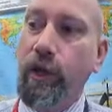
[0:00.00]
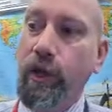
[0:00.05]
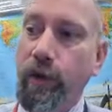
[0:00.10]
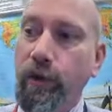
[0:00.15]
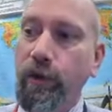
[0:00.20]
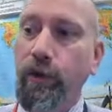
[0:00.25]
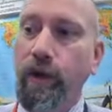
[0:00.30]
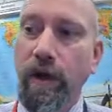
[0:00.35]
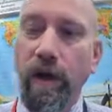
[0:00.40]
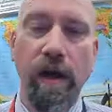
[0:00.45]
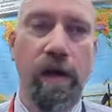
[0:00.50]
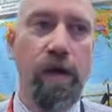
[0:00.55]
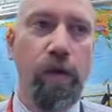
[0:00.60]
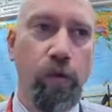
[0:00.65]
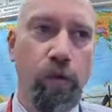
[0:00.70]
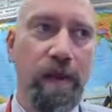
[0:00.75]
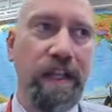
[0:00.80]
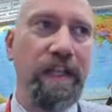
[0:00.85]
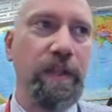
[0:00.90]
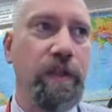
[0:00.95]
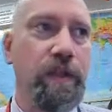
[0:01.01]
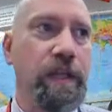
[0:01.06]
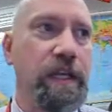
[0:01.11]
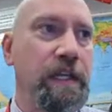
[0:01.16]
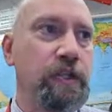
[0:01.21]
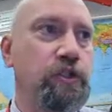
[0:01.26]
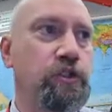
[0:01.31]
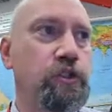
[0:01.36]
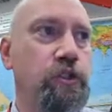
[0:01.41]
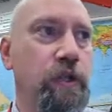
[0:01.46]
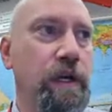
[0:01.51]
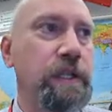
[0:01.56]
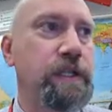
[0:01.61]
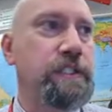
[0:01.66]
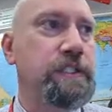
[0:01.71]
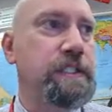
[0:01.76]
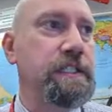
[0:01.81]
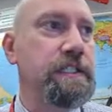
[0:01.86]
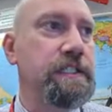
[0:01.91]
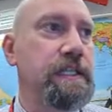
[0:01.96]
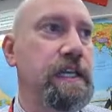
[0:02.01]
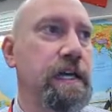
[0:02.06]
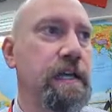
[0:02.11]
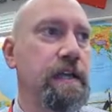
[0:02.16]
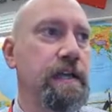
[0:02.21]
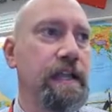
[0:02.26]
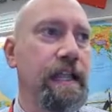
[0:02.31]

to read you the instructions.